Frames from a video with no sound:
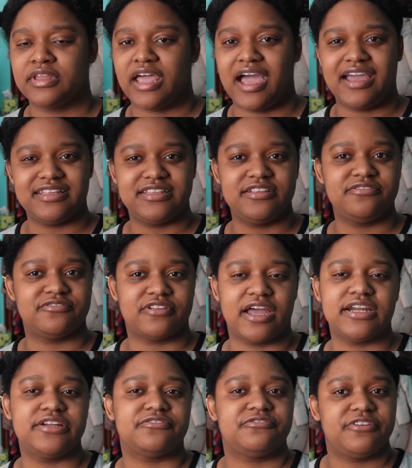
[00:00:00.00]
I
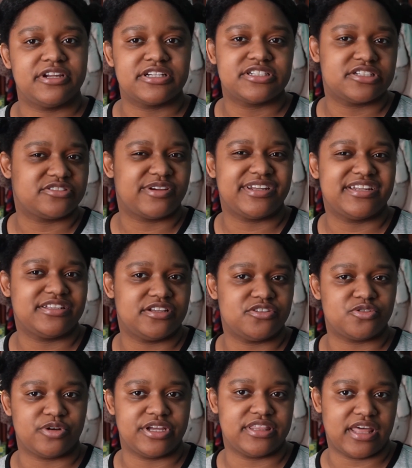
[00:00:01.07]
didn't finish it, so I didn't
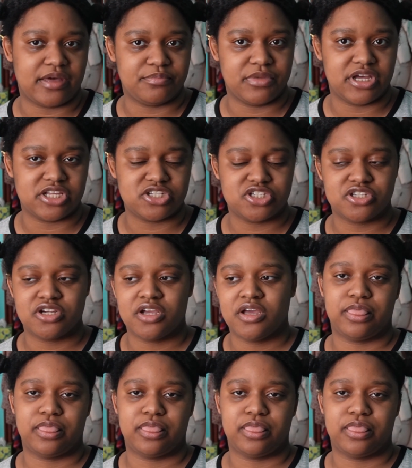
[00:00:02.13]
enjoy it that much.